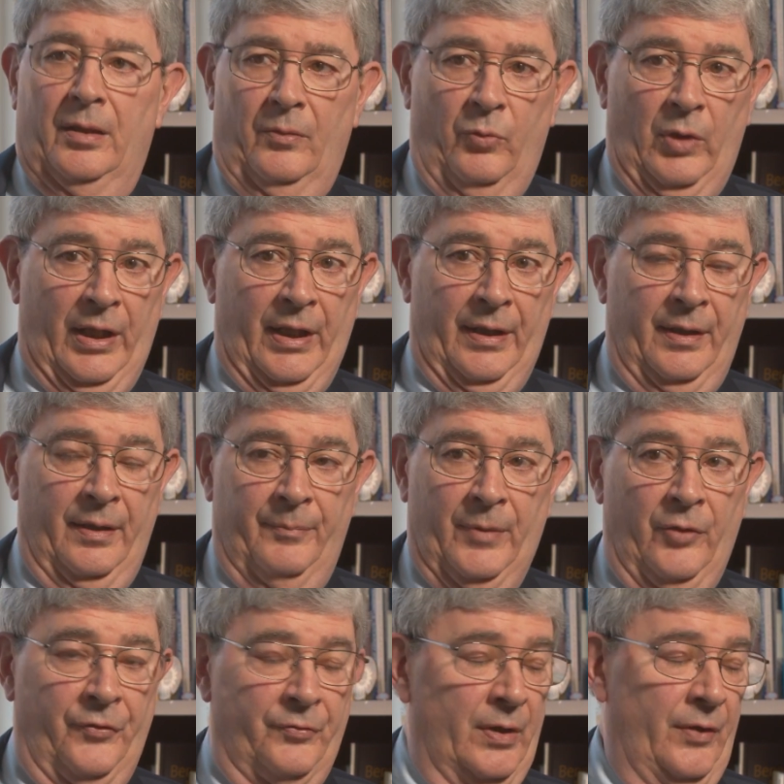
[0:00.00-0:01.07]
When
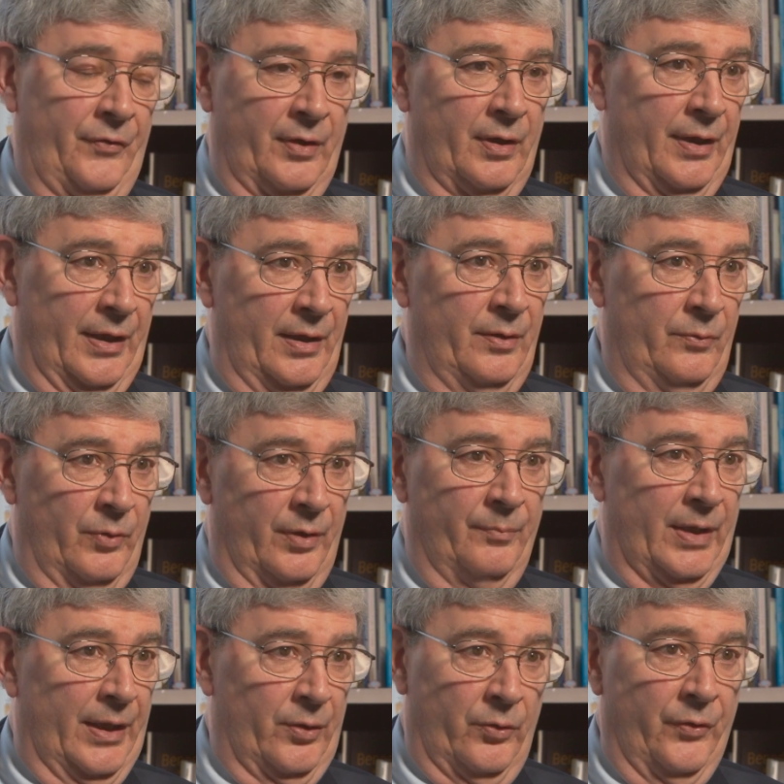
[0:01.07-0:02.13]
most recently, one of
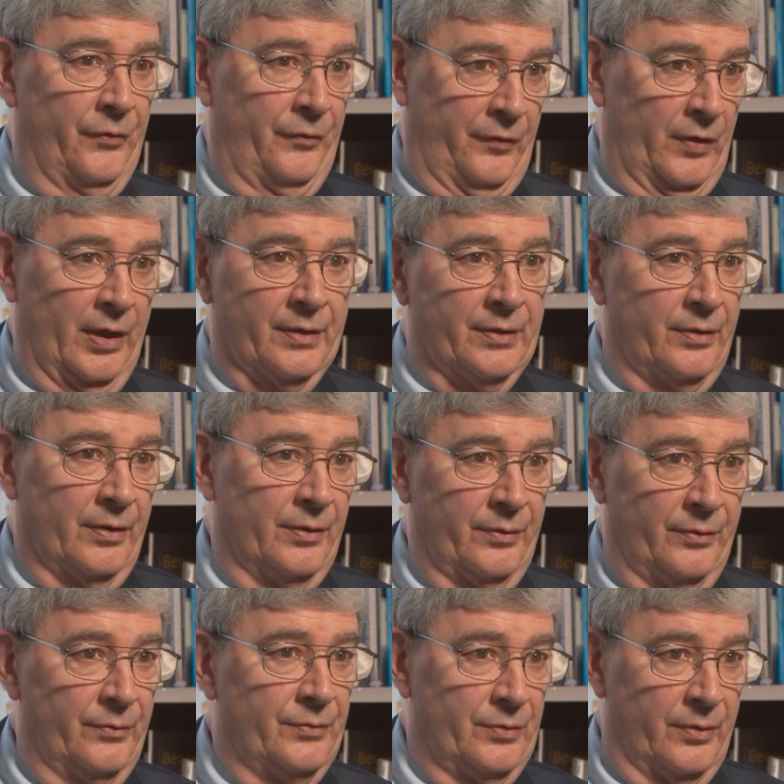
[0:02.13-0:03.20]
my oldest friend,
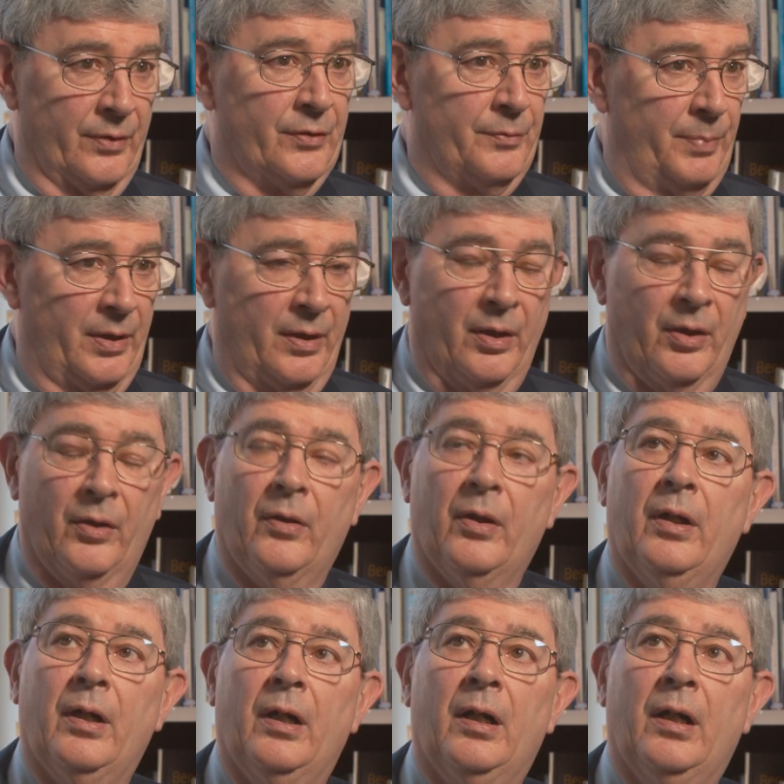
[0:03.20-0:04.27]
Cardinal George
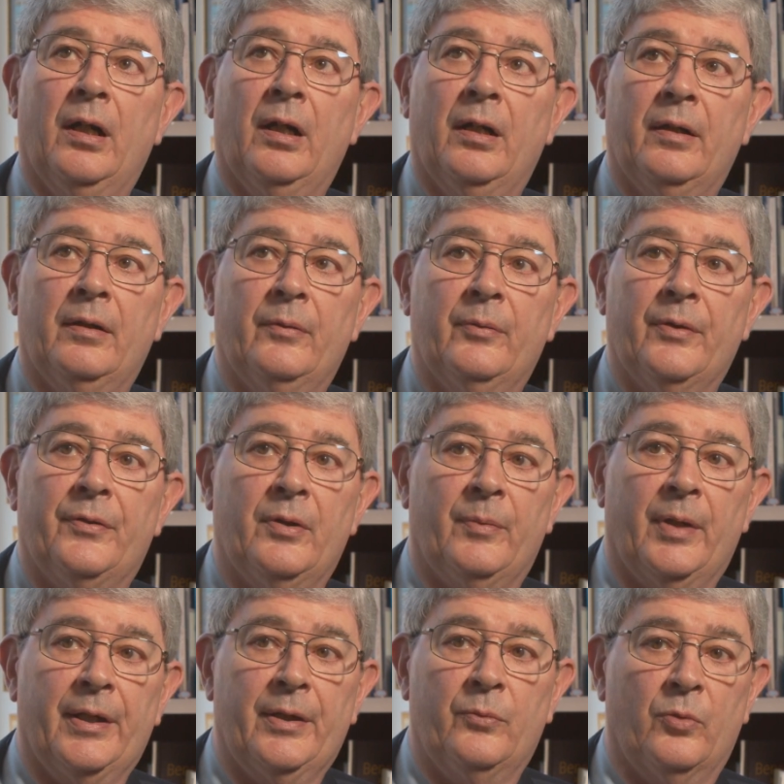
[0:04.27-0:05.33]
Pell, with
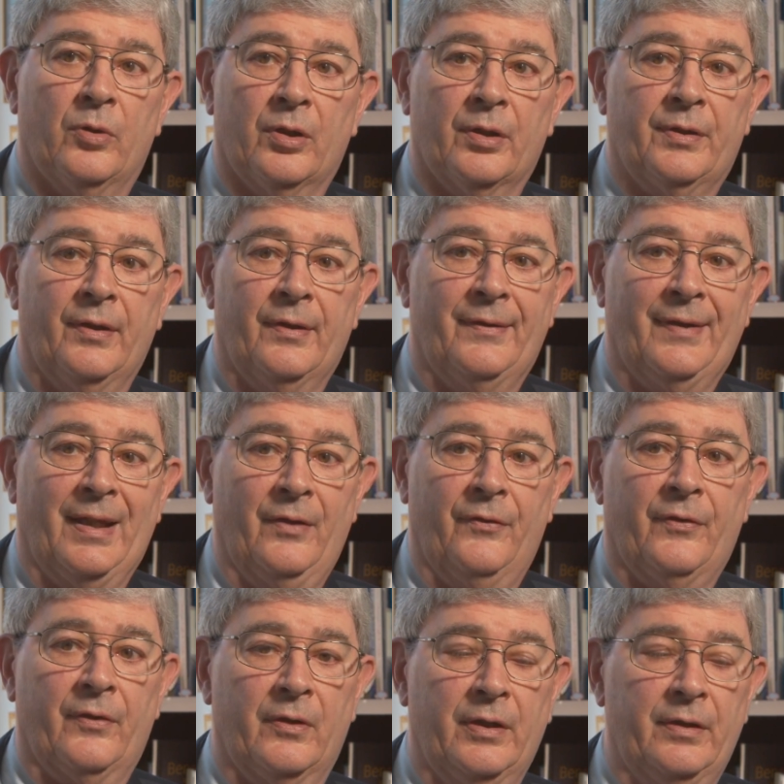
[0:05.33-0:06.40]
whom I had worked
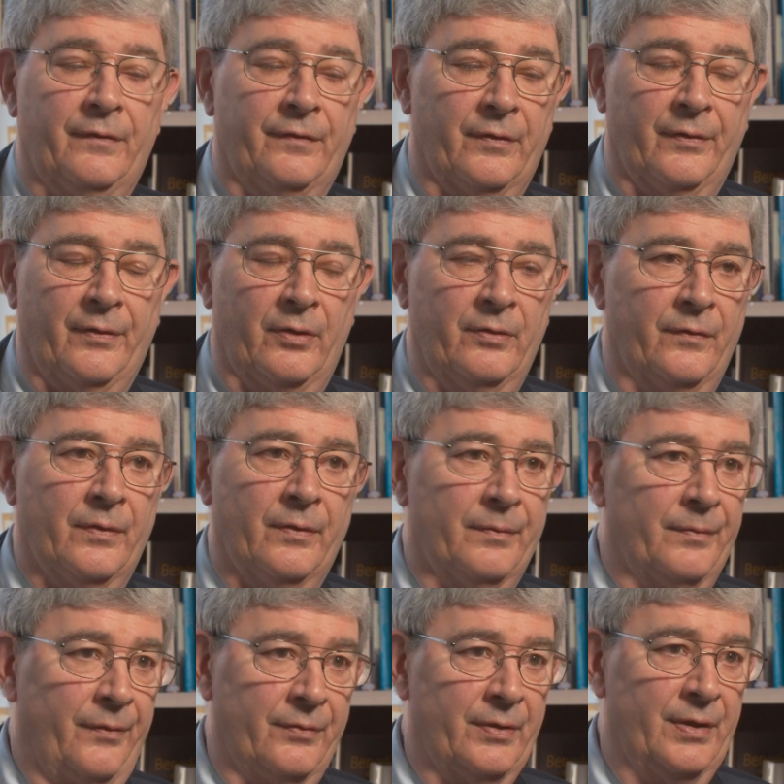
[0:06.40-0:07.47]
intensely for over
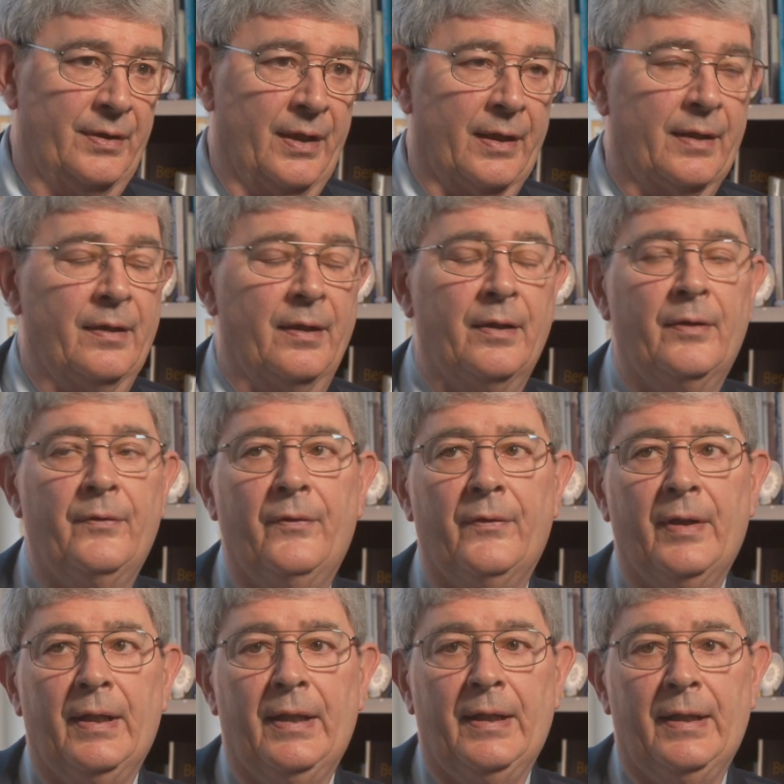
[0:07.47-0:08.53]
3 decades,
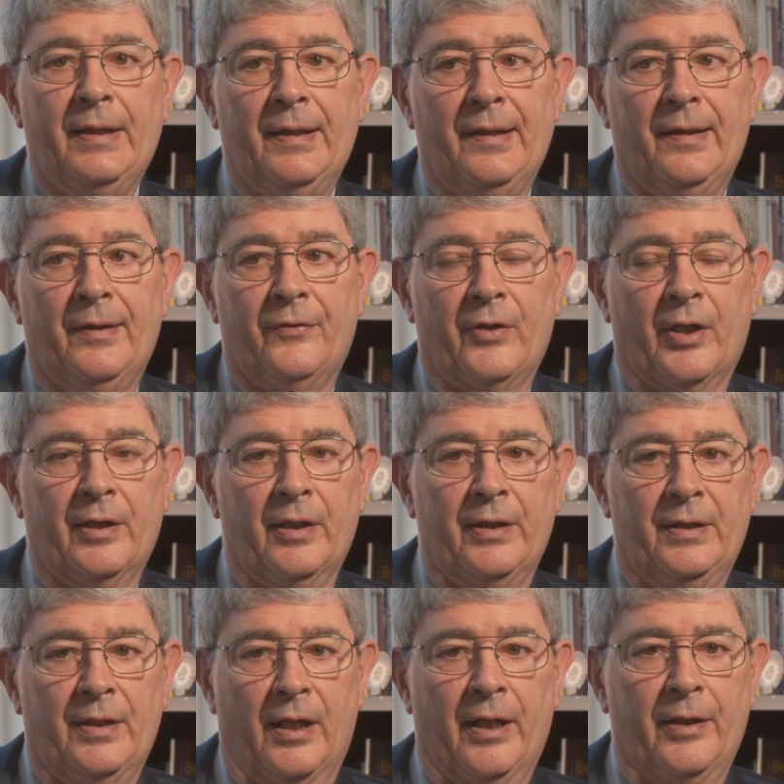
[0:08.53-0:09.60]

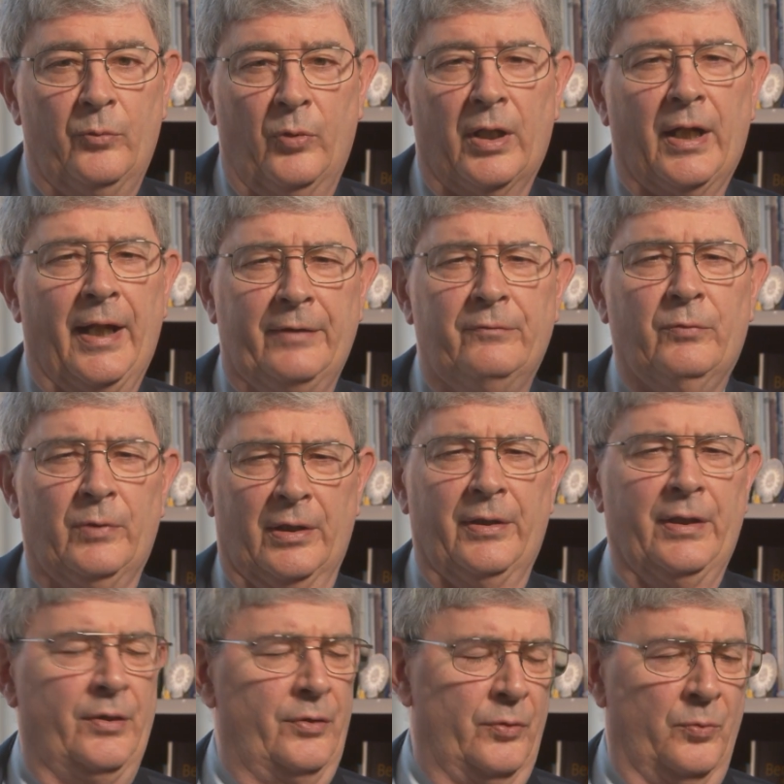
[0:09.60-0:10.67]
suddenly died. I
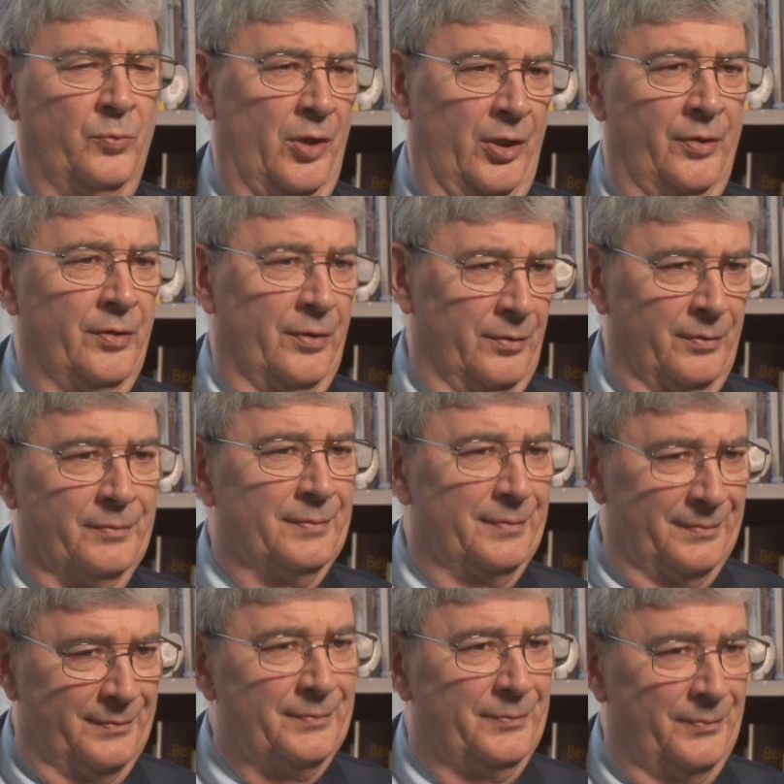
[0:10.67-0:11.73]
really do wonder
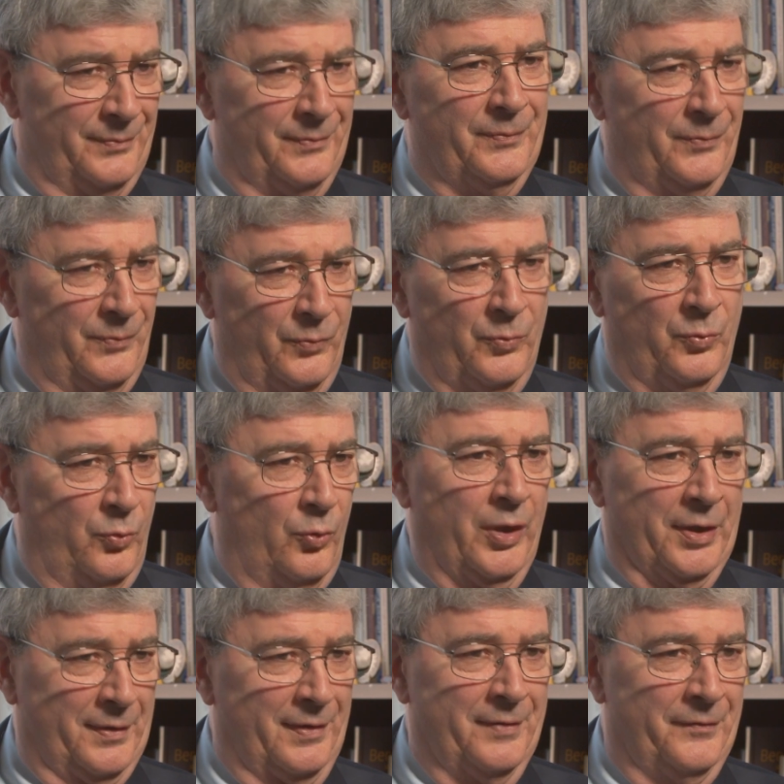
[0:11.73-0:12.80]

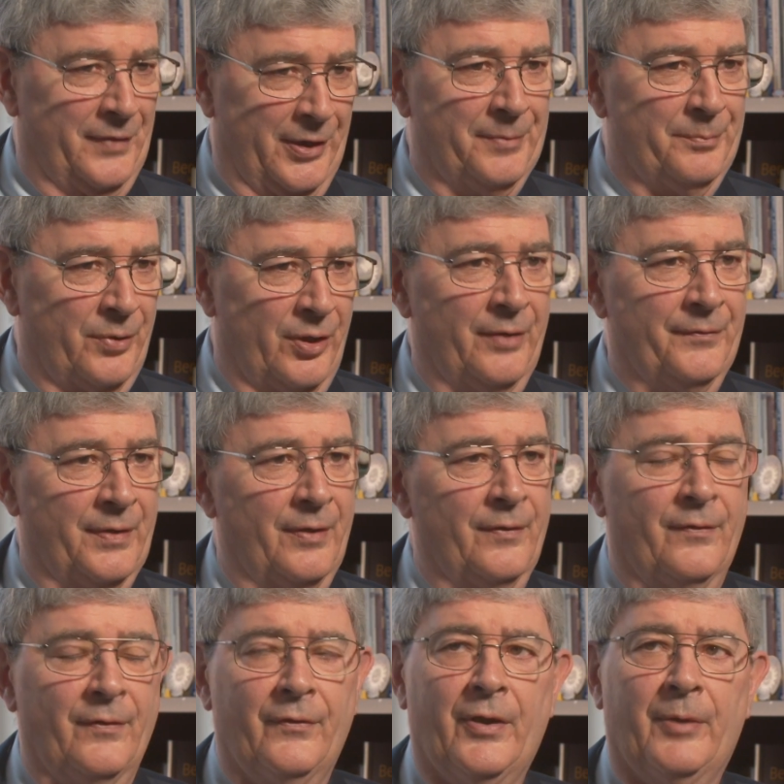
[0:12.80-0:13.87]
what divine
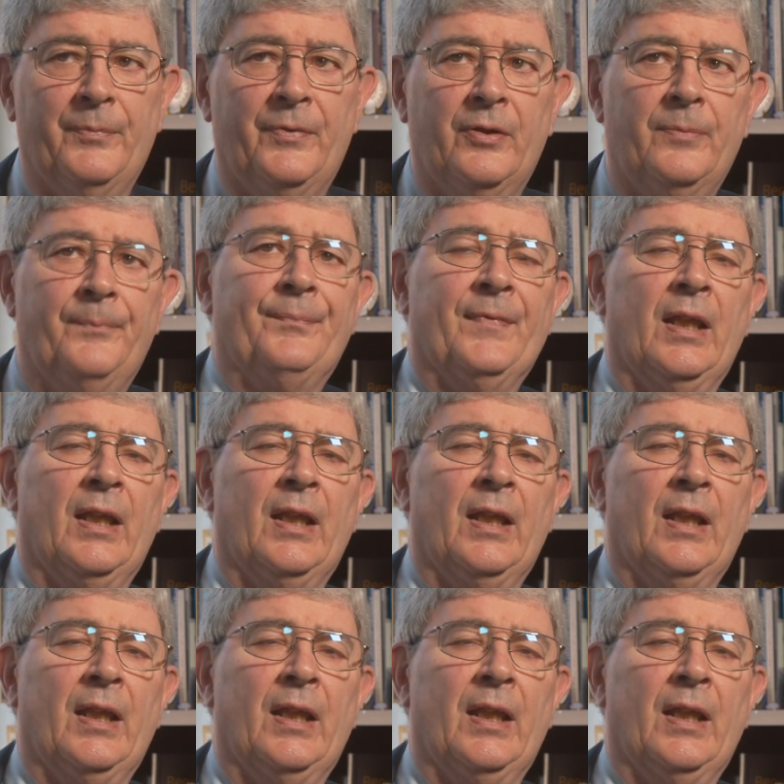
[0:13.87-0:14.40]
providence is up to.